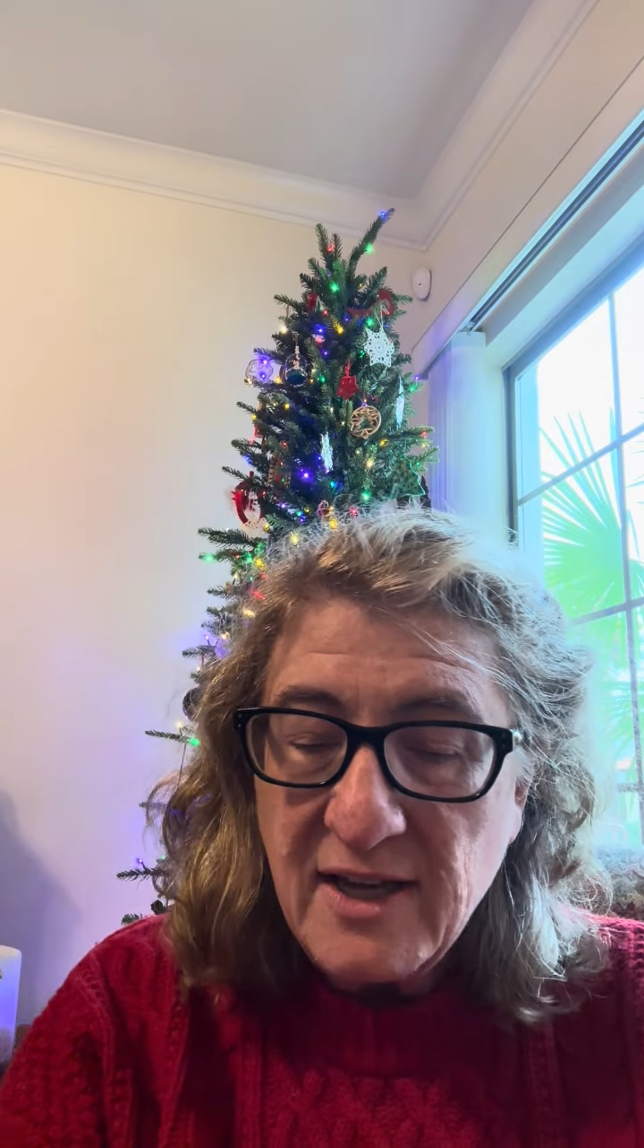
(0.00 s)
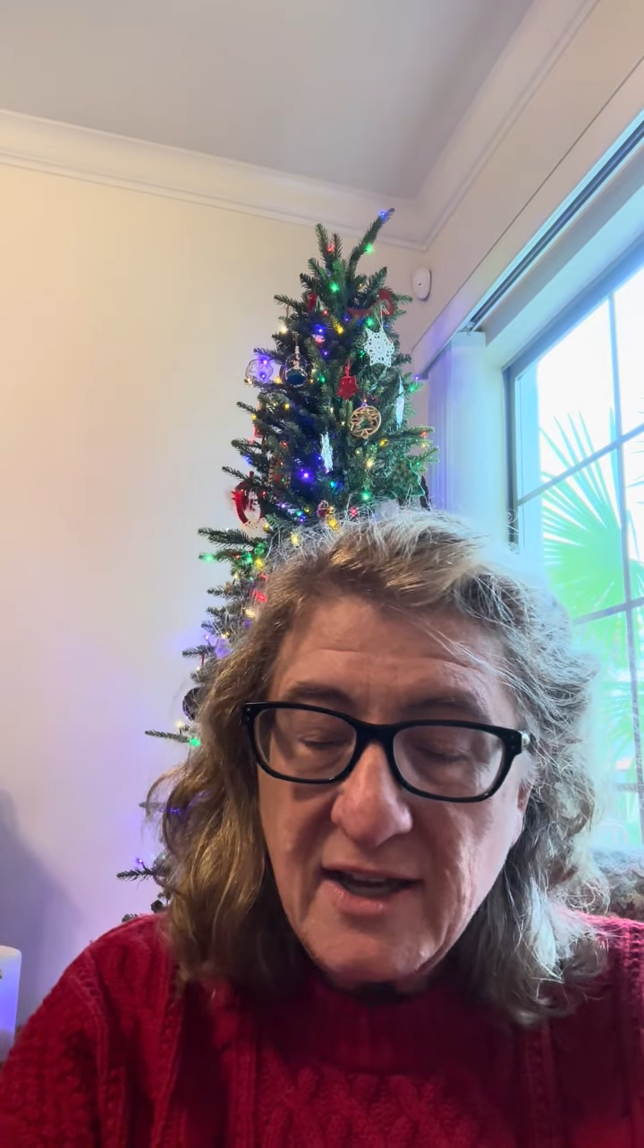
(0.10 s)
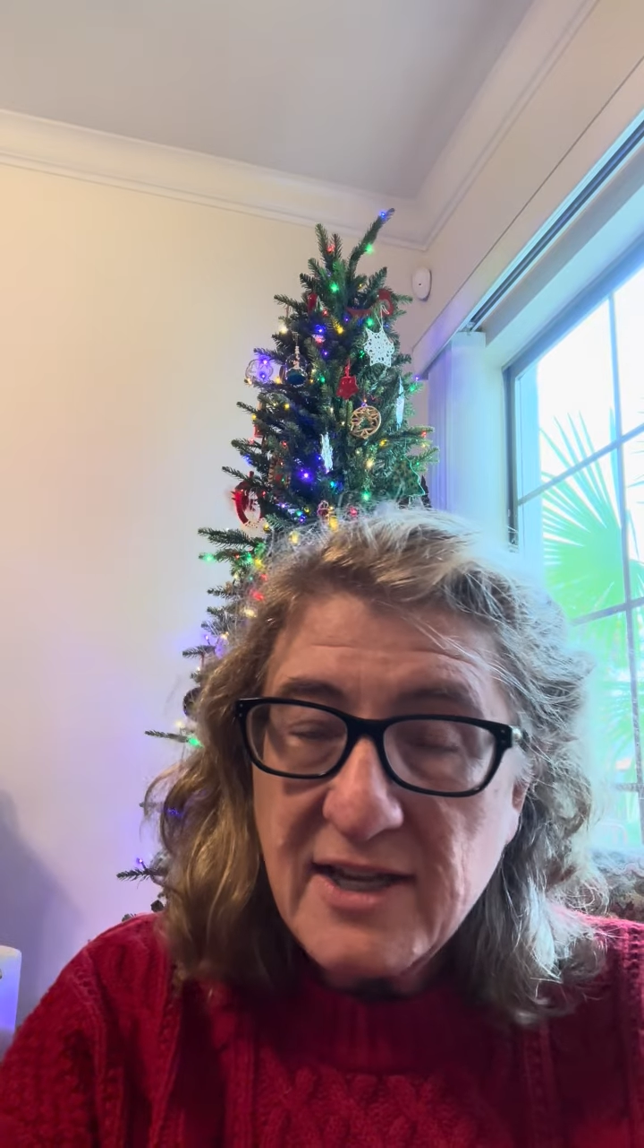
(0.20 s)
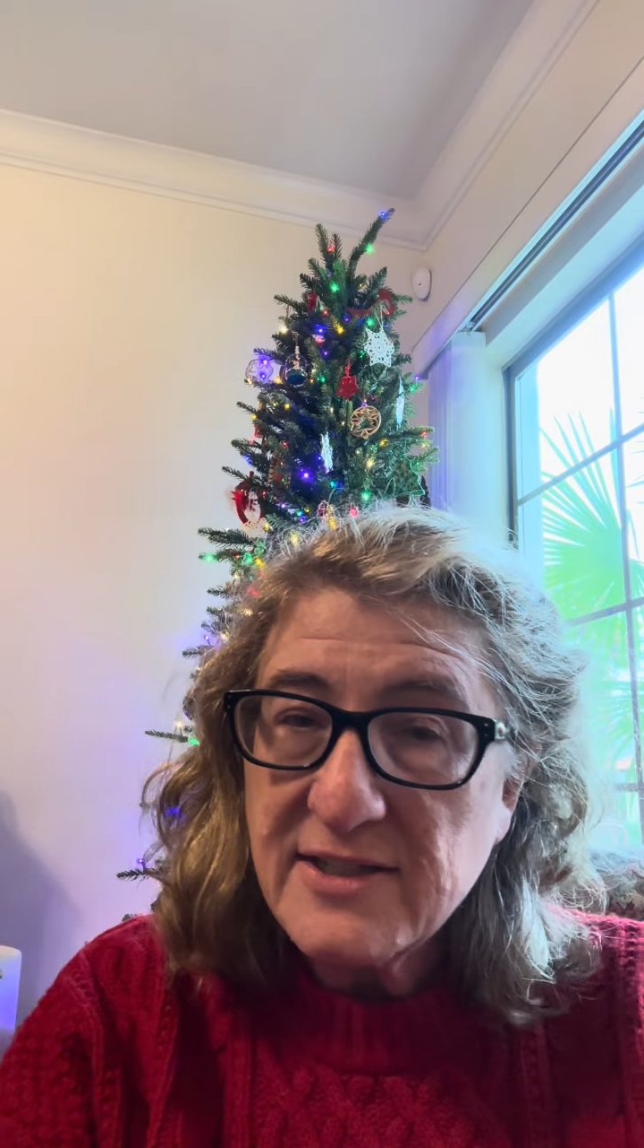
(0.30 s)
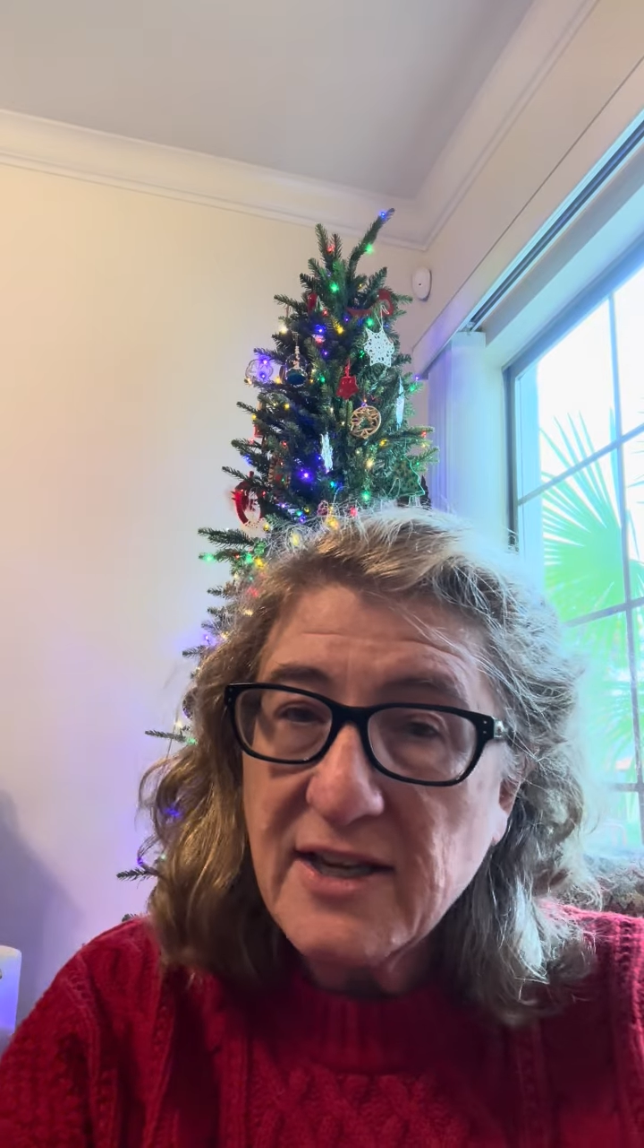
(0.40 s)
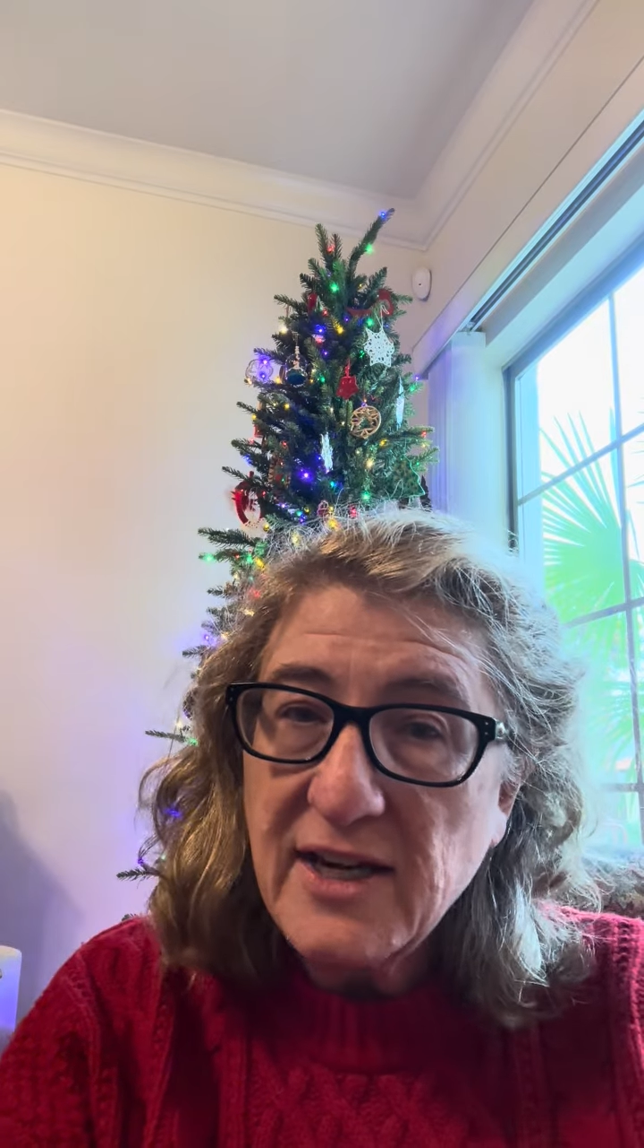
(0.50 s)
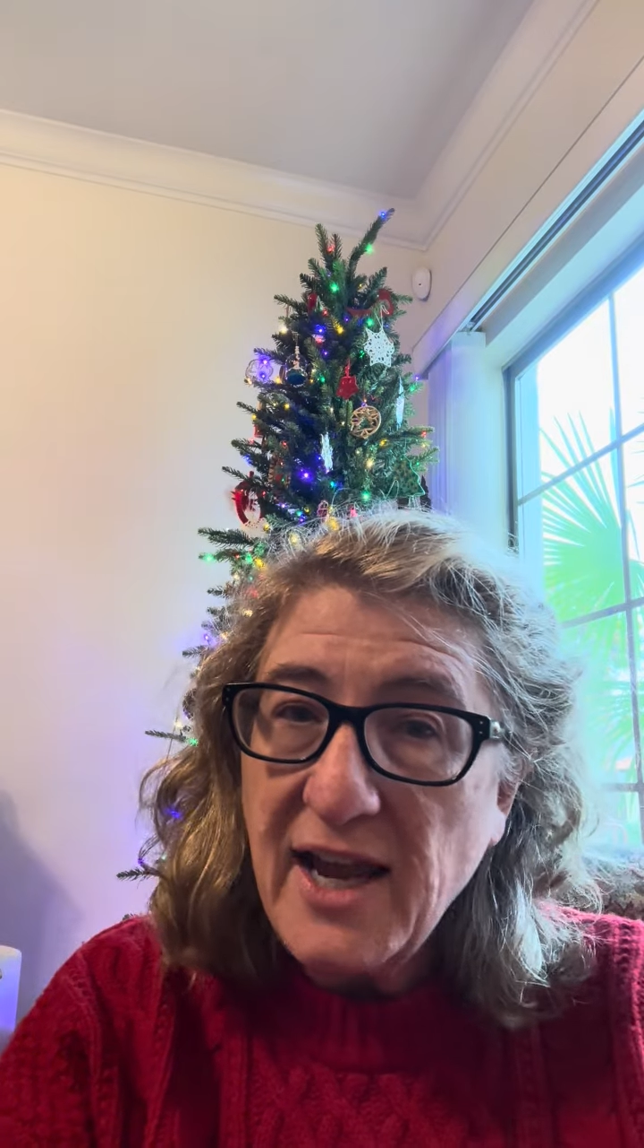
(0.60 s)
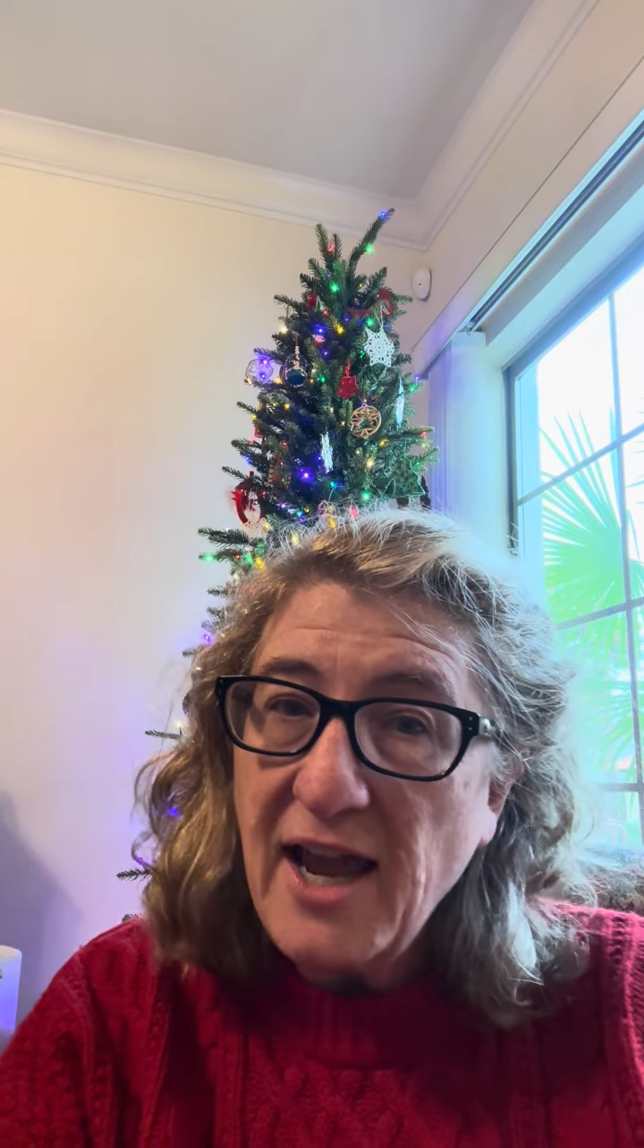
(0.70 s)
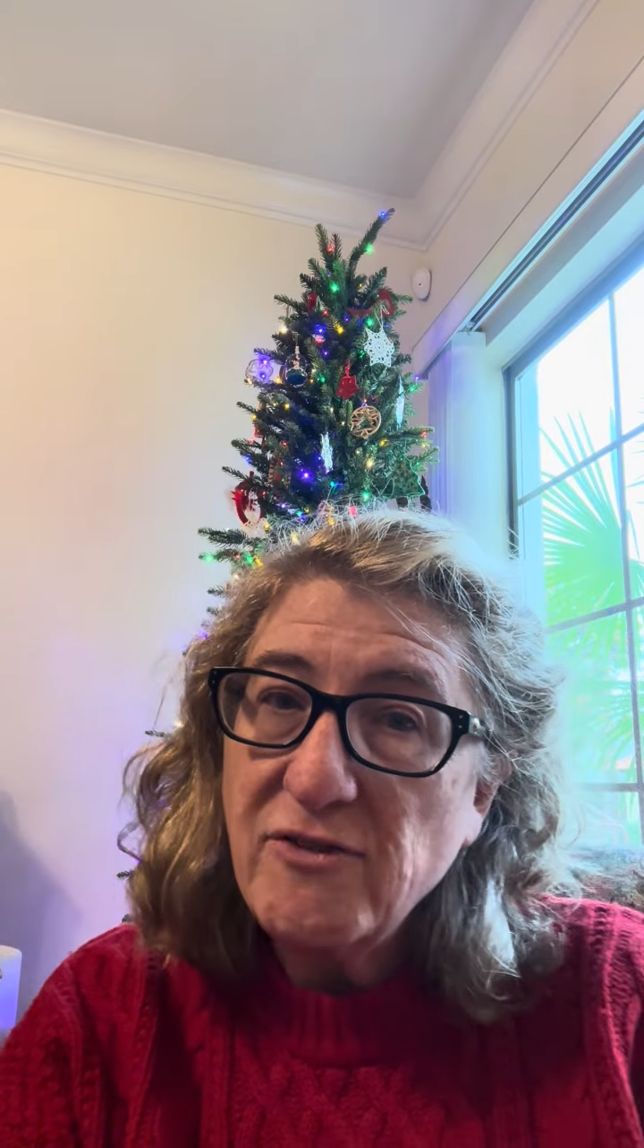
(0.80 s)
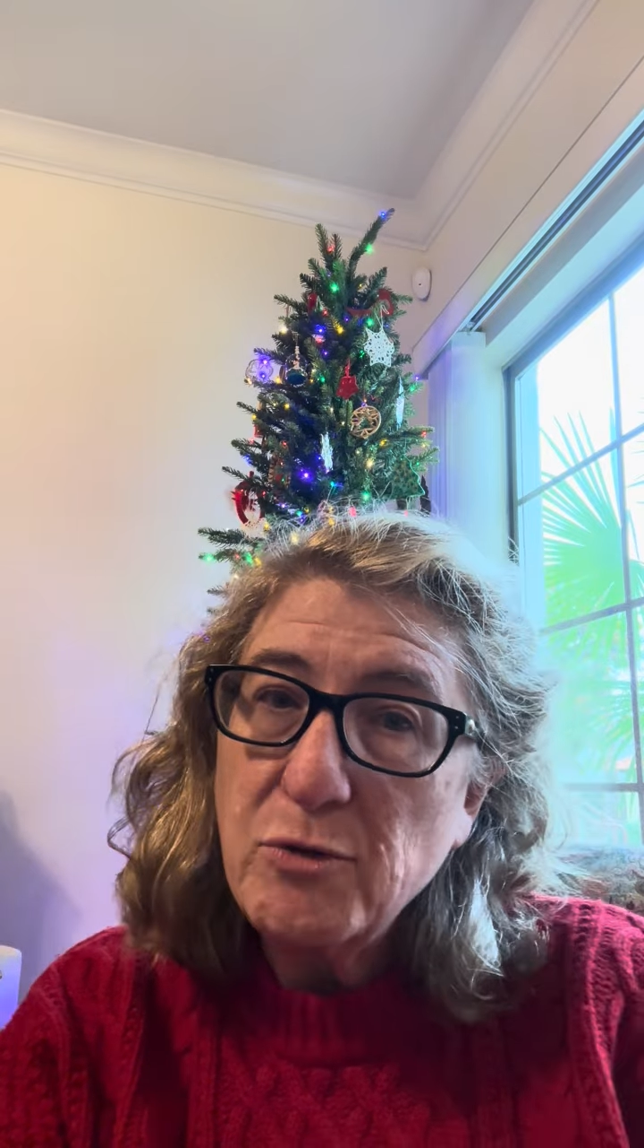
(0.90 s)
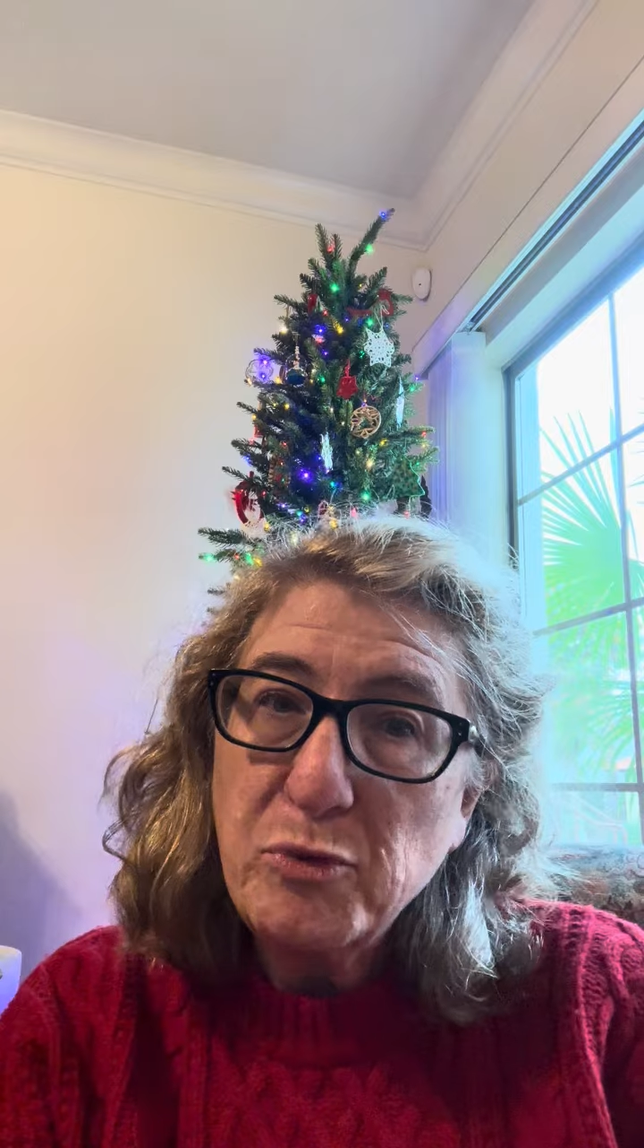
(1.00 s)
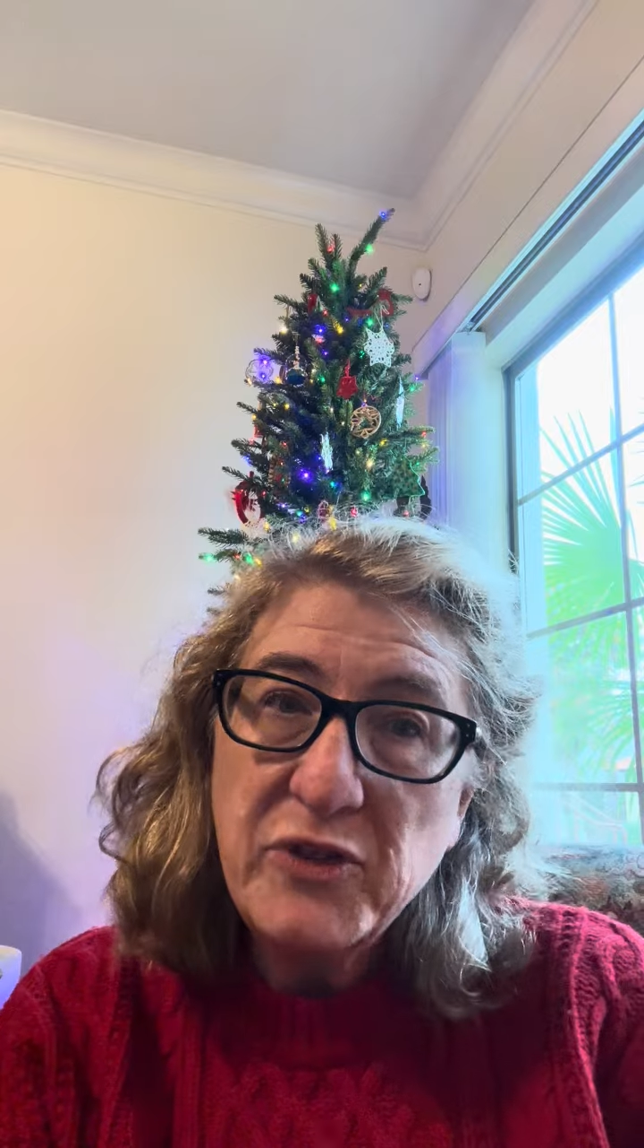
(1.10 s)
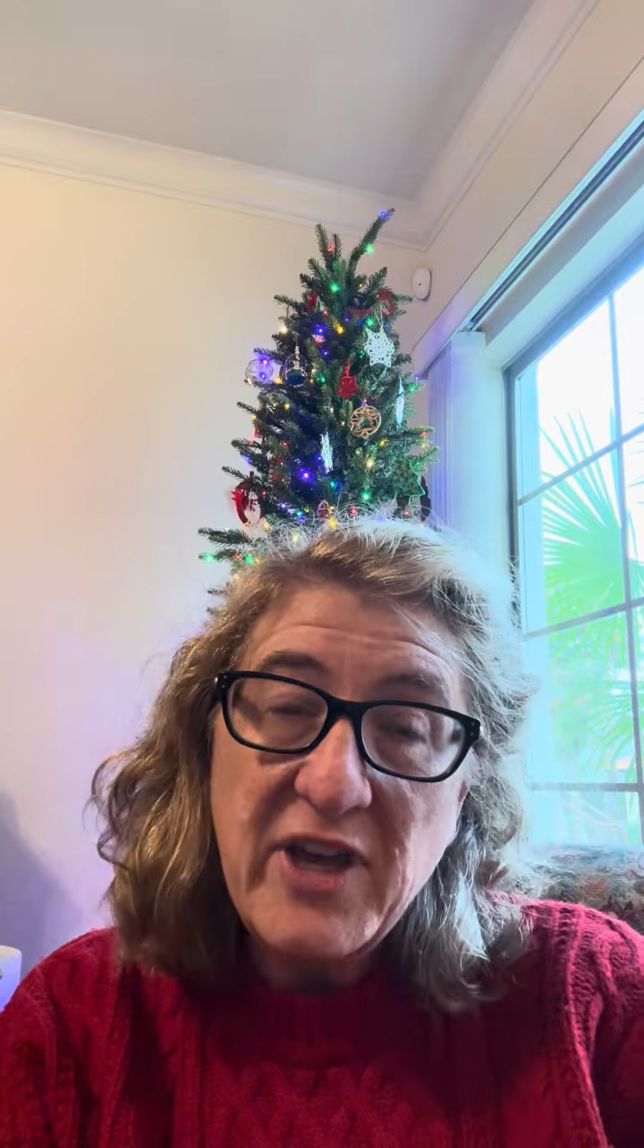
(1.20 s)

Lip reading: is going to have you put